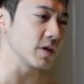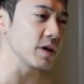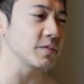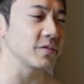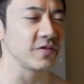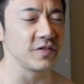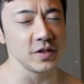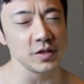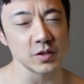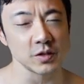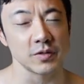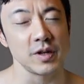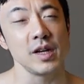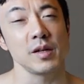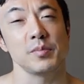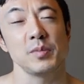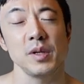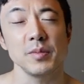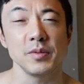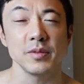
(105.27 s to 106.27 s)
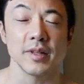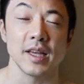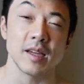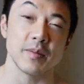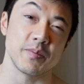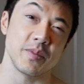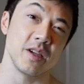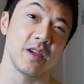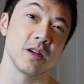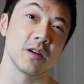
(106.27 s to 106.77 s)
ripped feels great. People
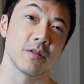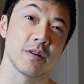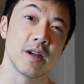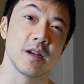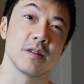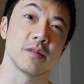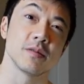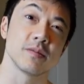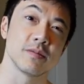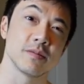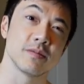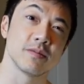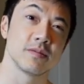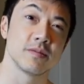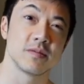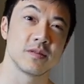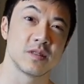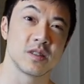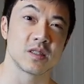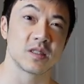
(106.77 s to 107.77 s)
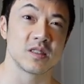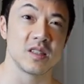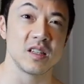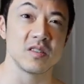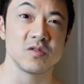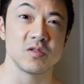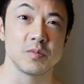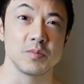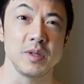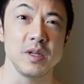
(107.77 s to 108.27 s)
like being around successful